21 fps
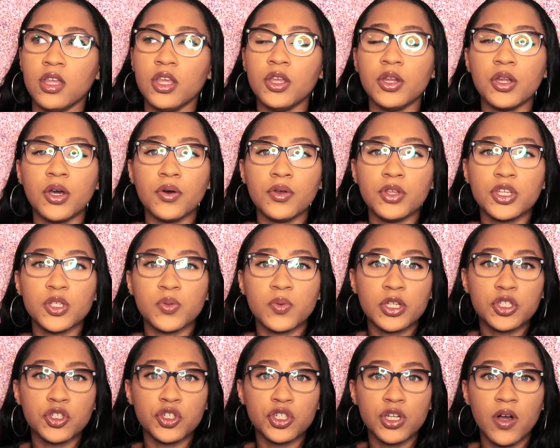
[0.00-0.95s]
you know, you just
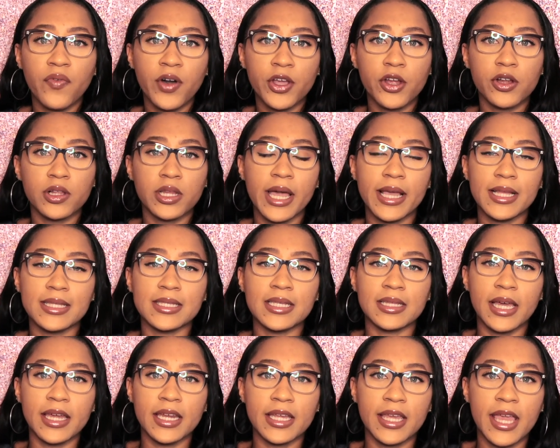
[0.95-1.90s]
want to turn off all your lights
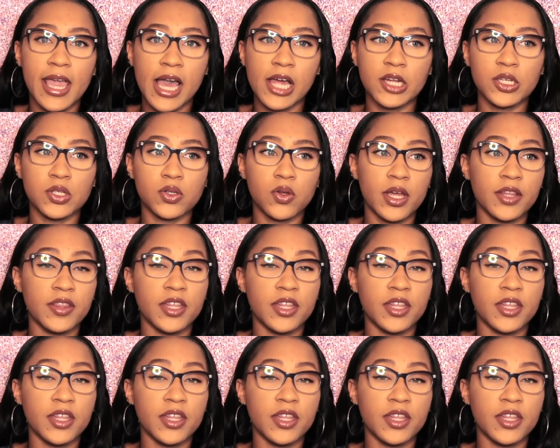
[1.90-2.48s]
and light a candle